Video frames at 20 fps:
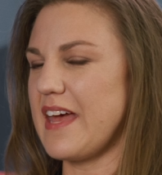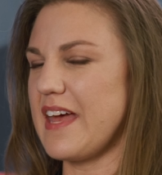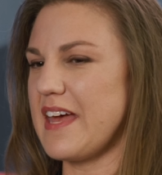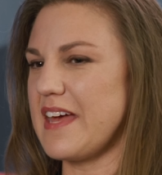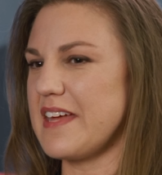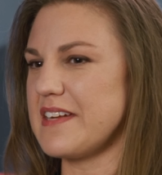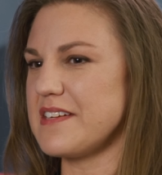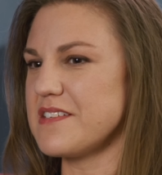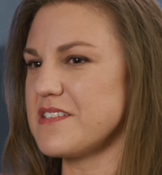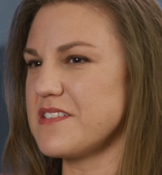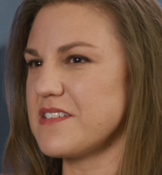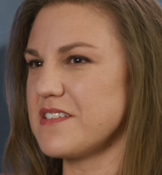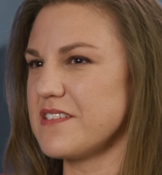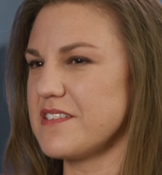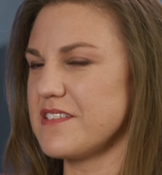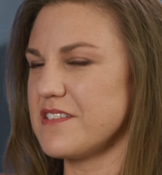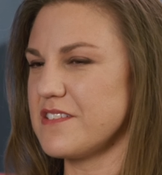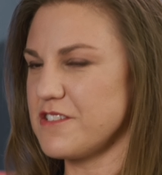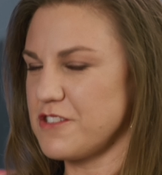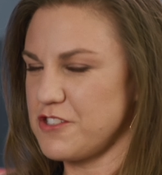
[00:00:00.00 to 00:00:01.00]
And
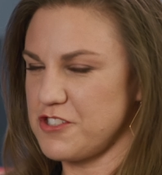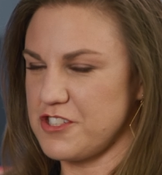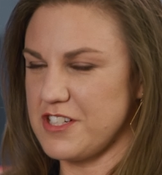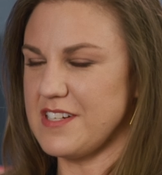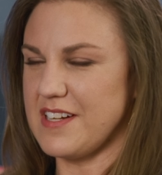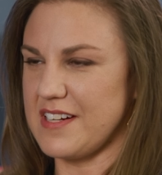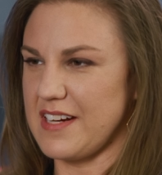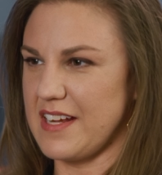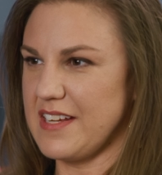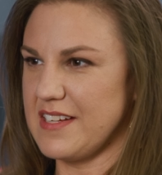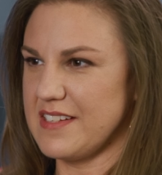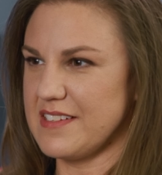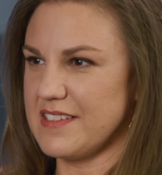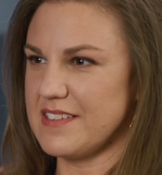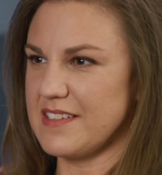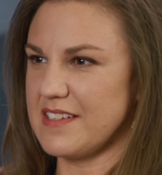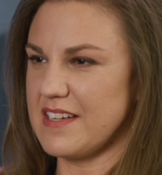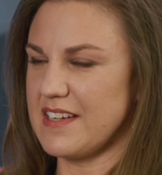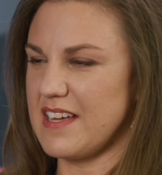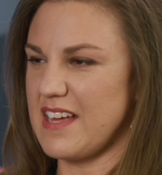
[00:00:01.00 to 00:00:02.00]
she did it.
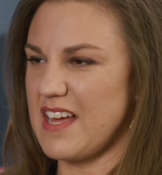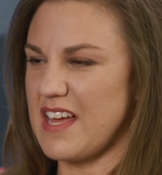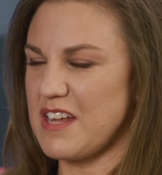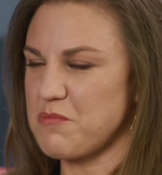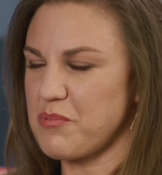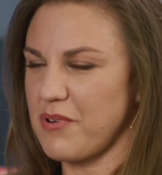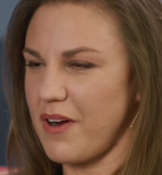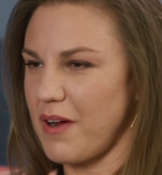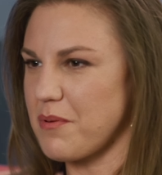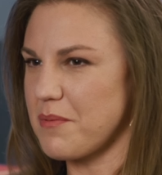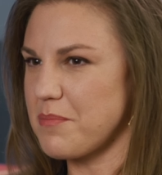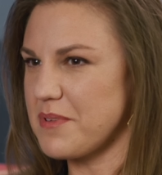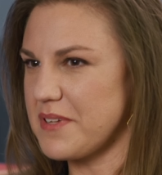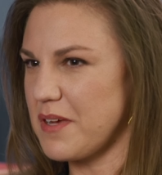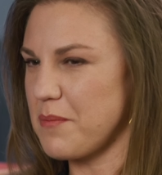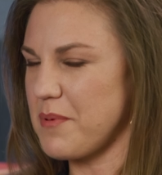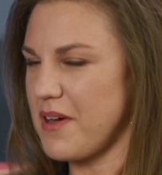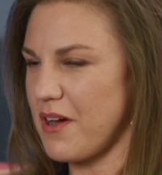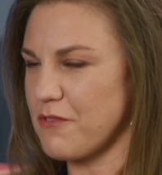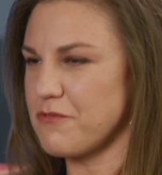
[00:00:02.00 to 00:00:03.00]
And probably
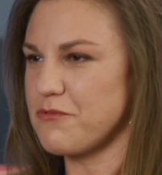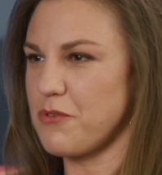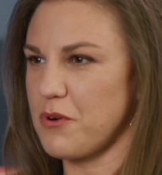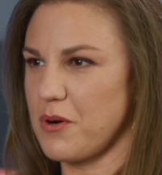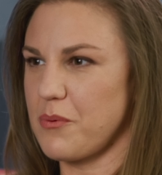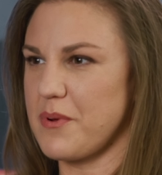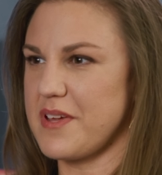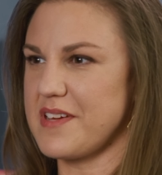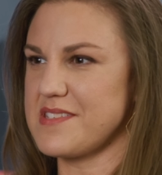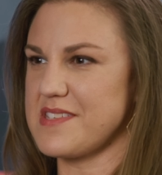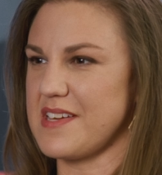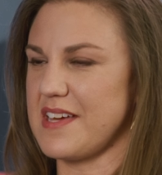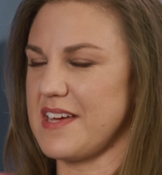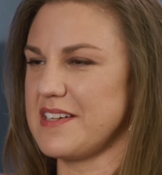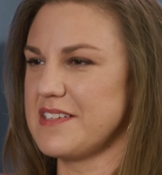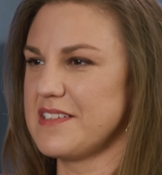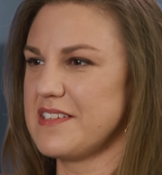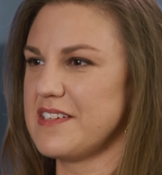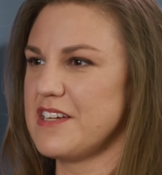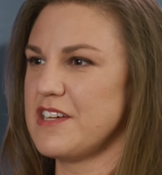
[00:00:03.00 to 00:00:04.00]
about 4 weeks
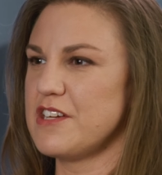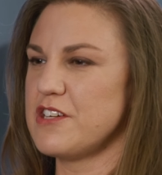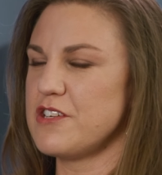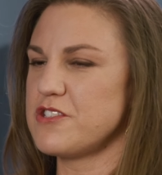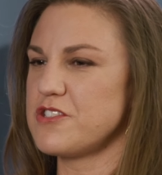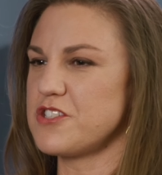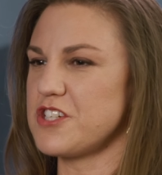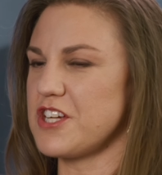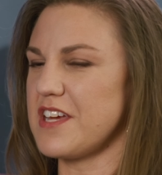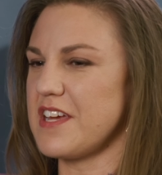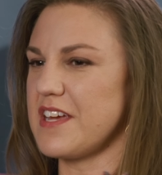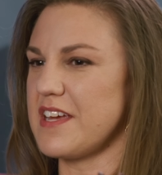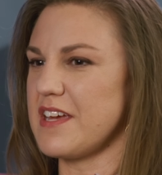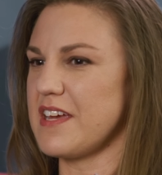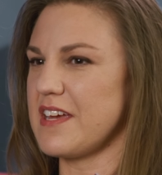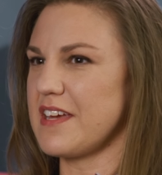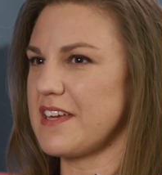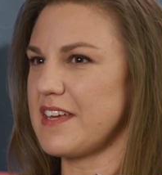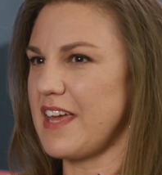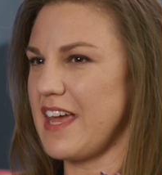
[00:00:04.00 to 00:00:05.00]
in,
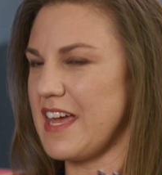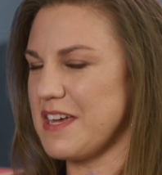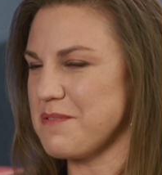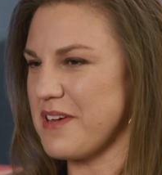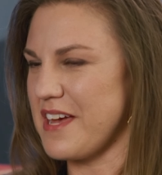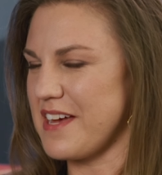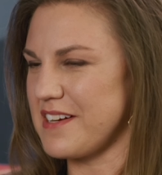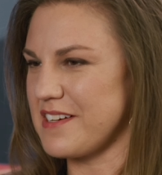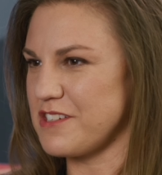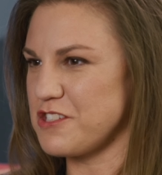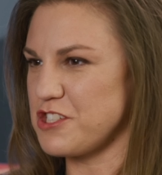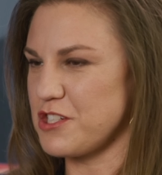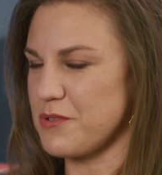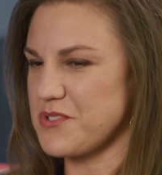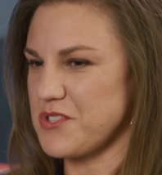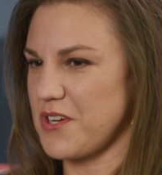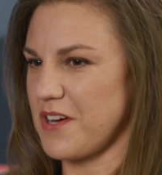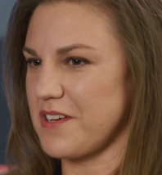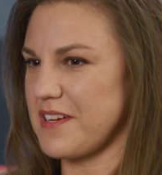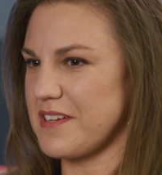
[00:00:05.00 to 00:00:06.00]
she came in and she
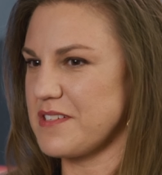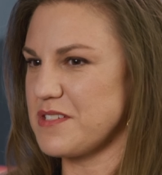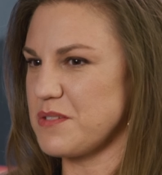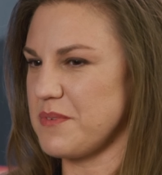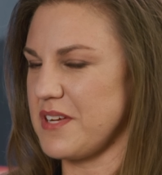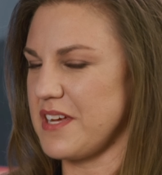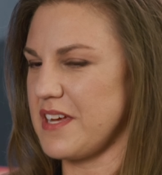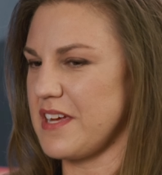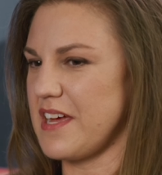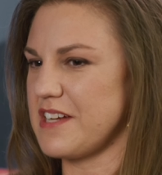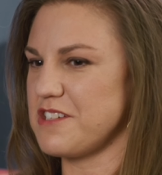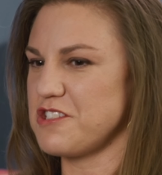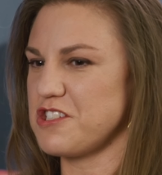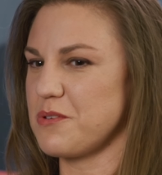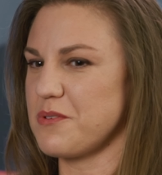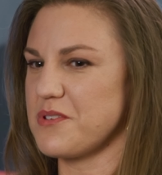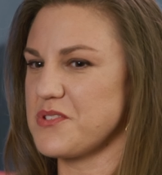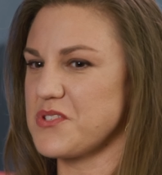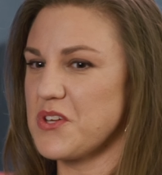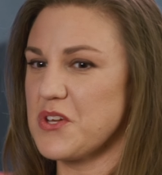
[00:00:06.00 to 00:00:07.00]
was talking to me, and she
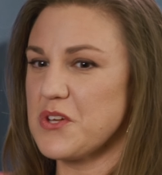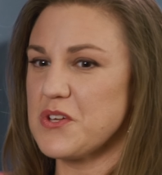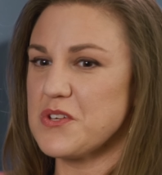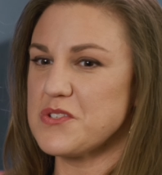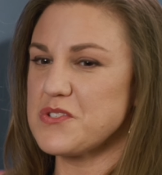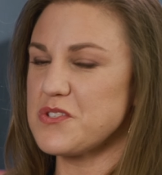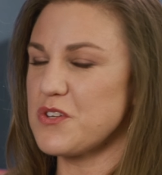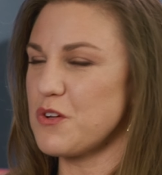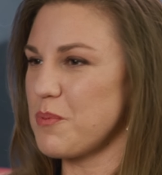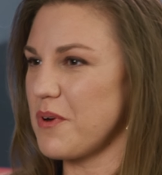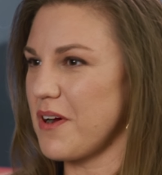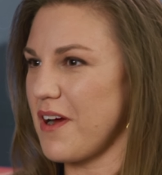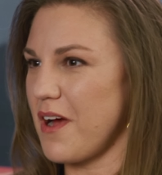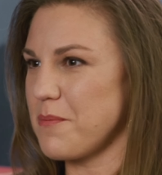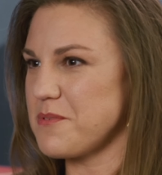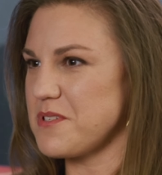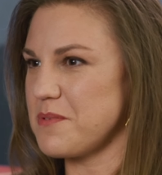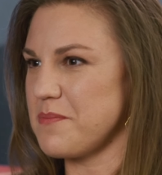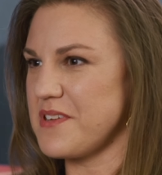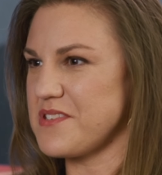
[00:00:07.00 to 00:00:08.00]
was super
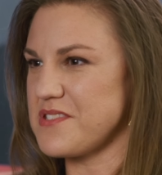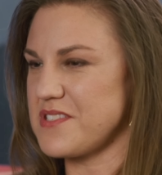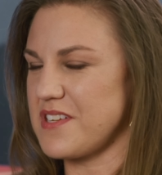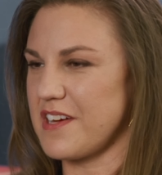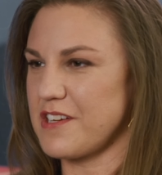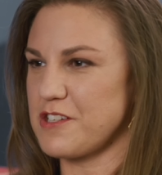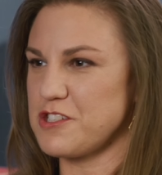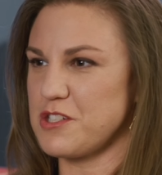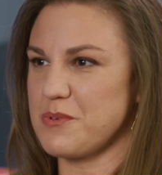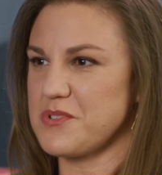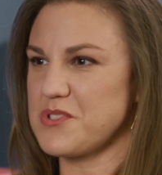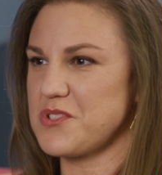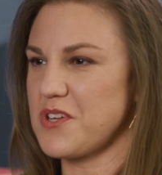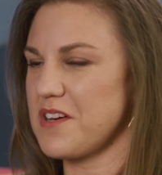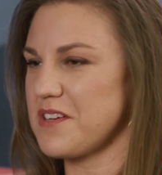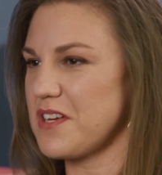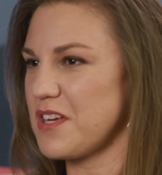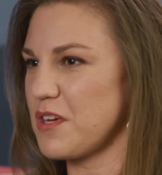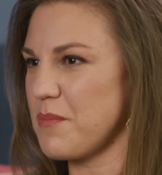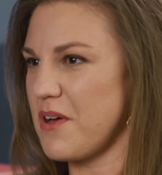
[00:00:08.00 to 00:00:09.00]
optimistic. She was
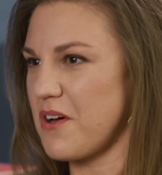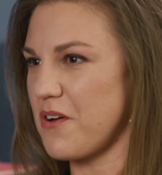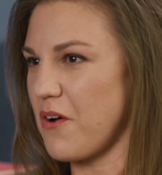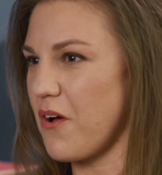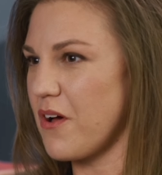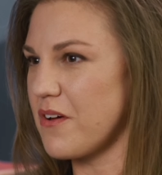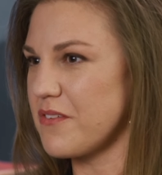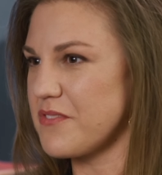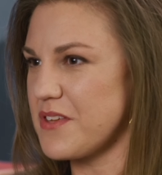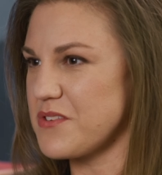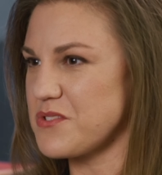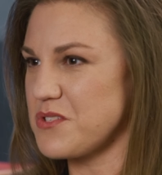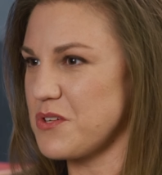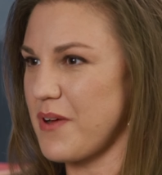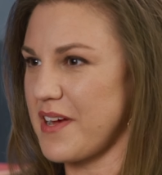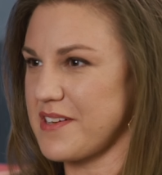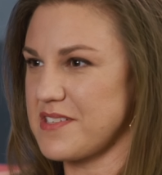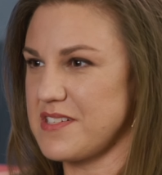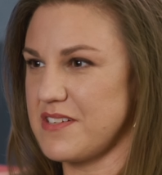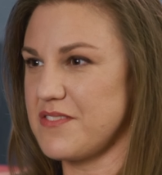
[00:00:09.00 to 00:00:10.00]
talking about all of these new
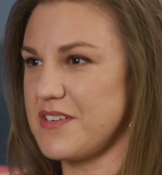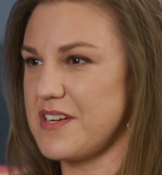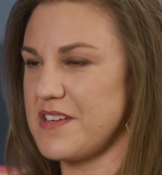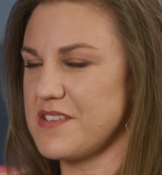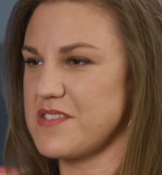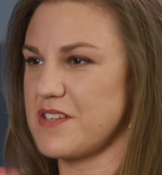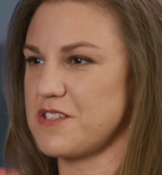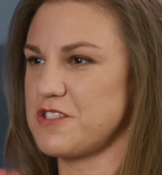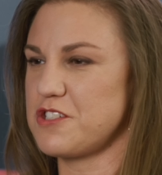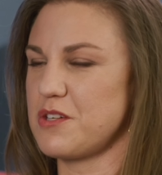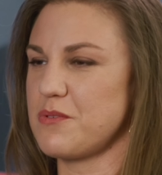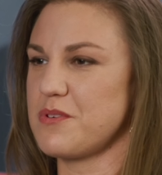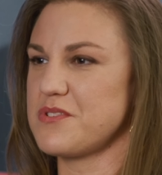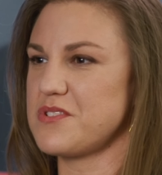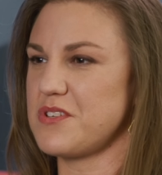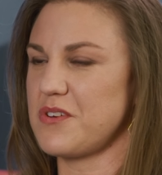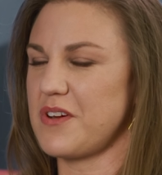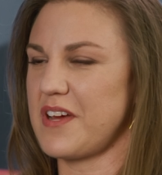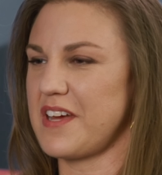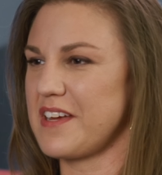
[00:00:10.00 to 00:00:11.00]
activities that she was
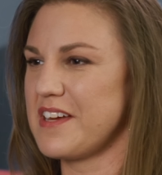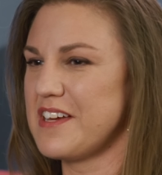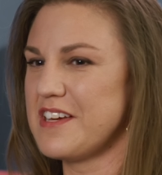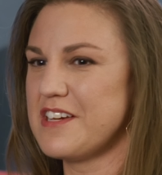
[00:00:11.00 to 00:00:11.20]
doing.